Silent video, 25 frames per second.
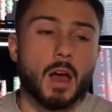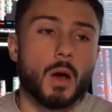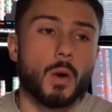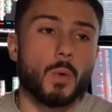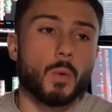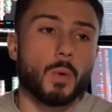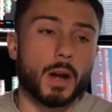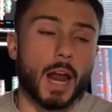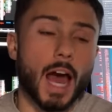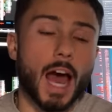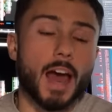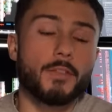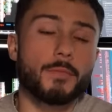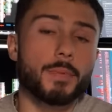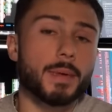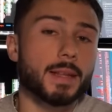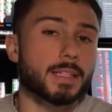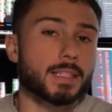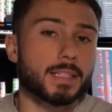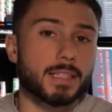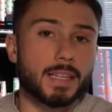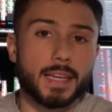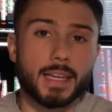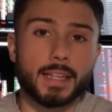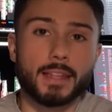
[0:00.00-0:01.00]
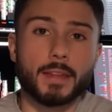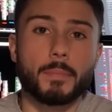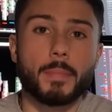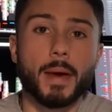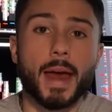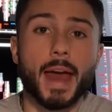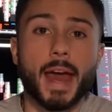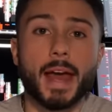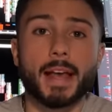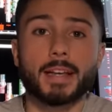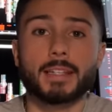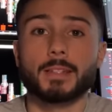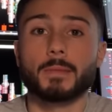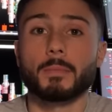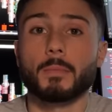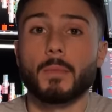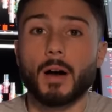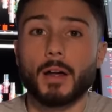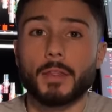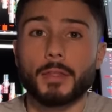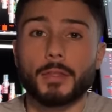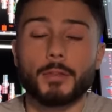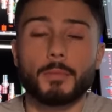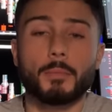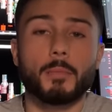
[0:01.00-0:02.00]
what I've been seeing the past
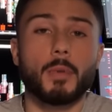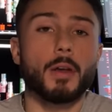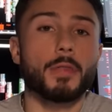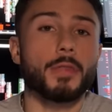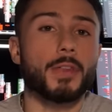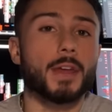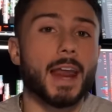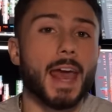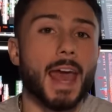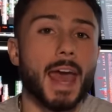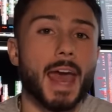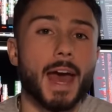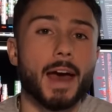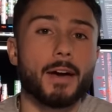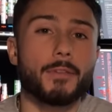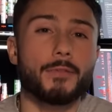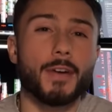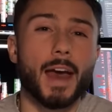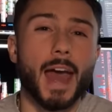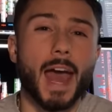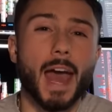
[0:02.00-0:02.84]
month, month and a half,